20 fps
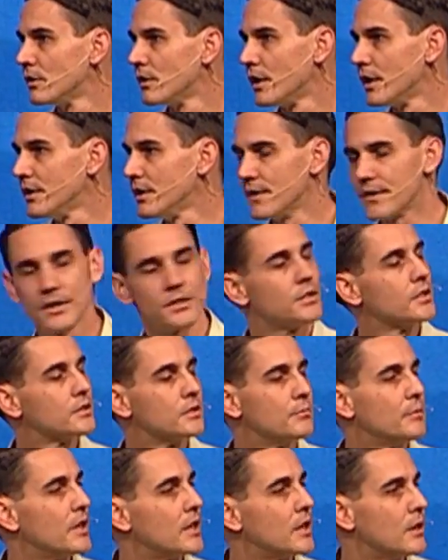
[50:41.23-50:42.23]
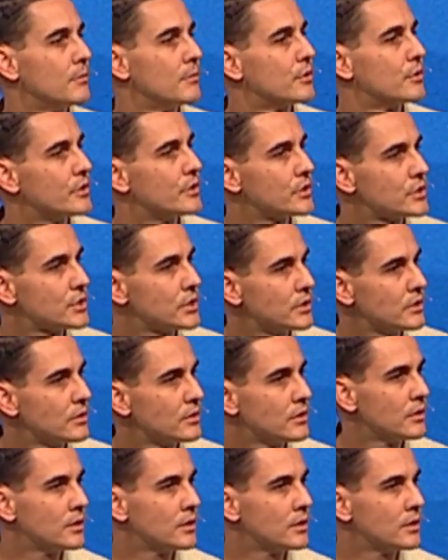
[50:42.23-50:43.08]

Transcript: and yet that doesn't make him a Christian.